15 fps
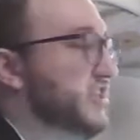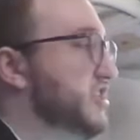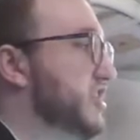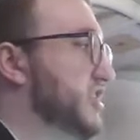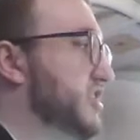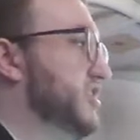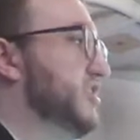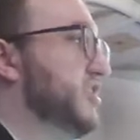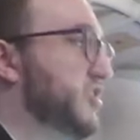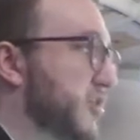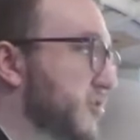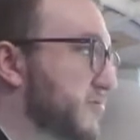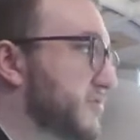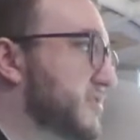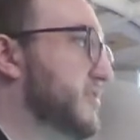changing the
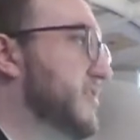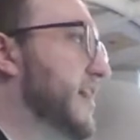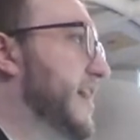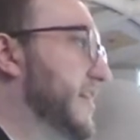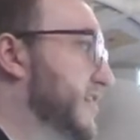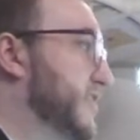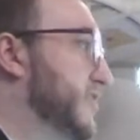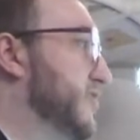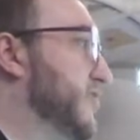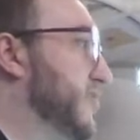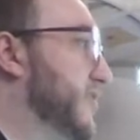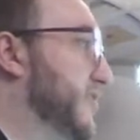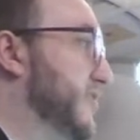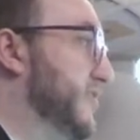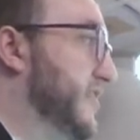notes, adding a note
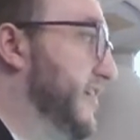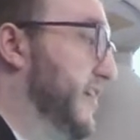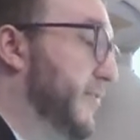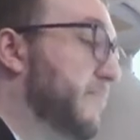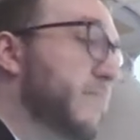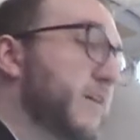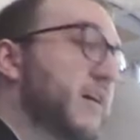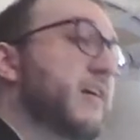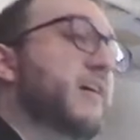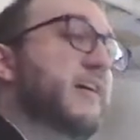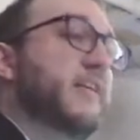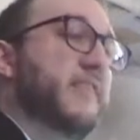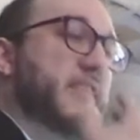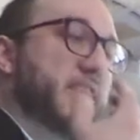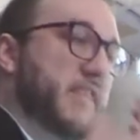here and there.
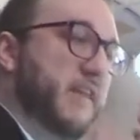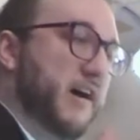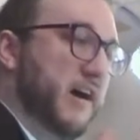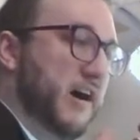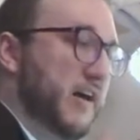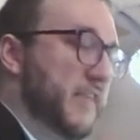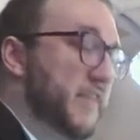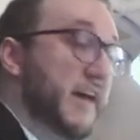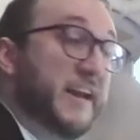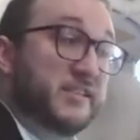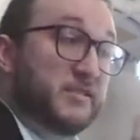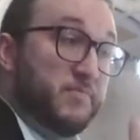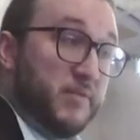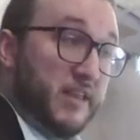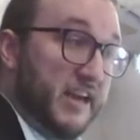Uh, that is
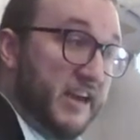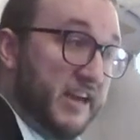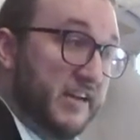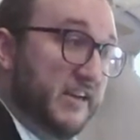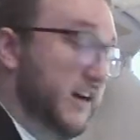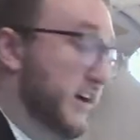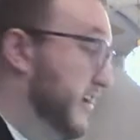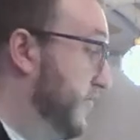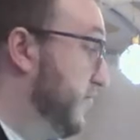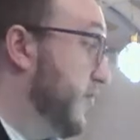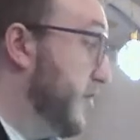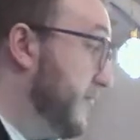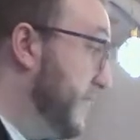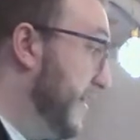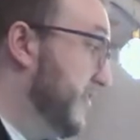played on
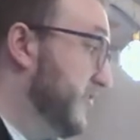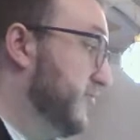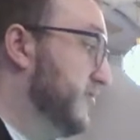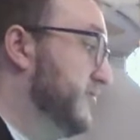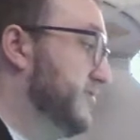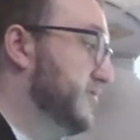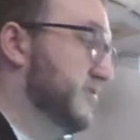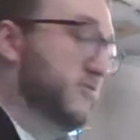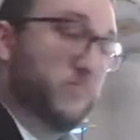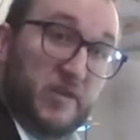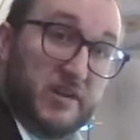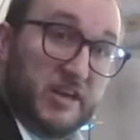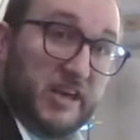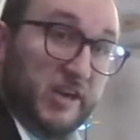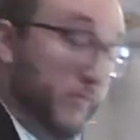one manual, so one
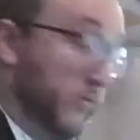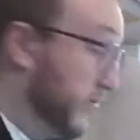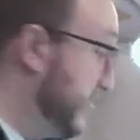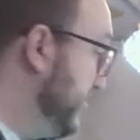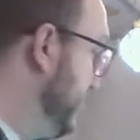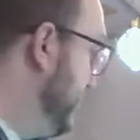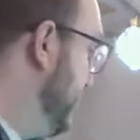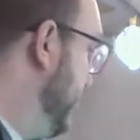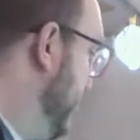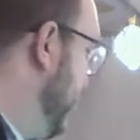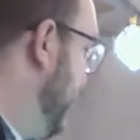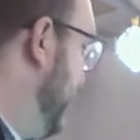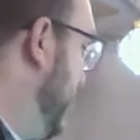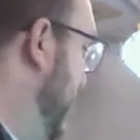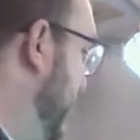keyboard,
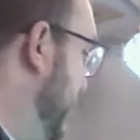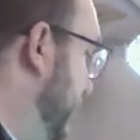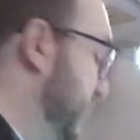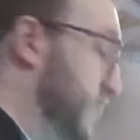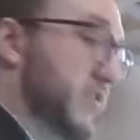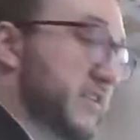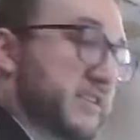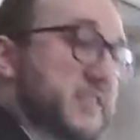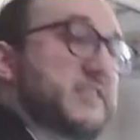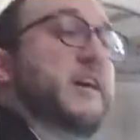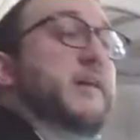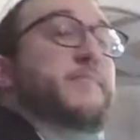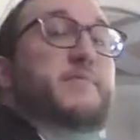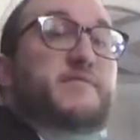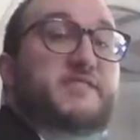uh, with one
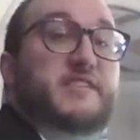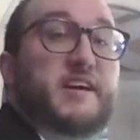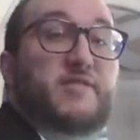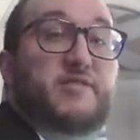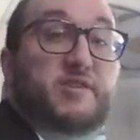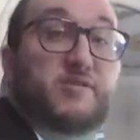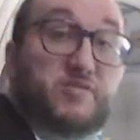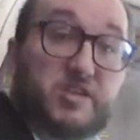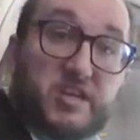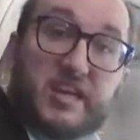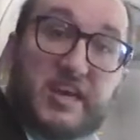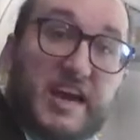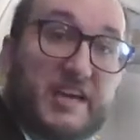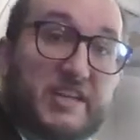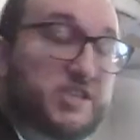type of sound. Usually
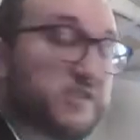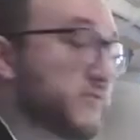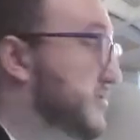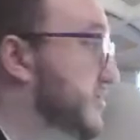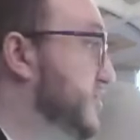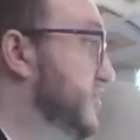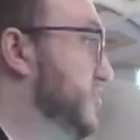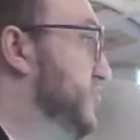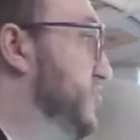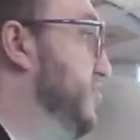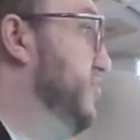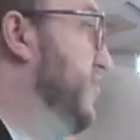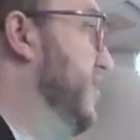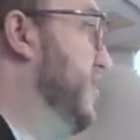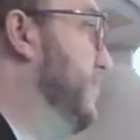I choose to do
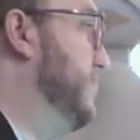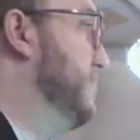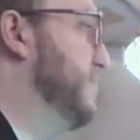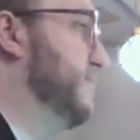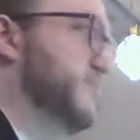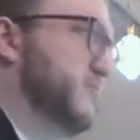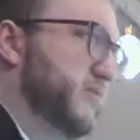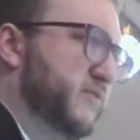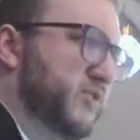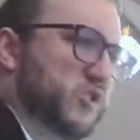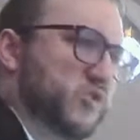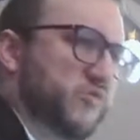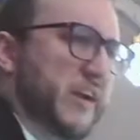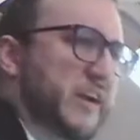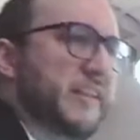um, some sort of
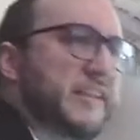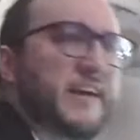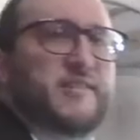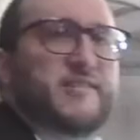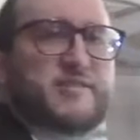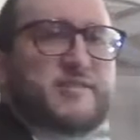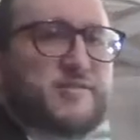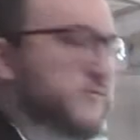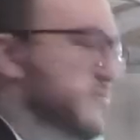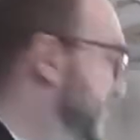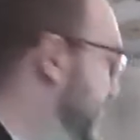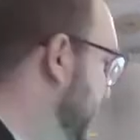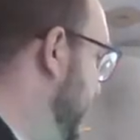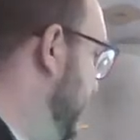string there. So this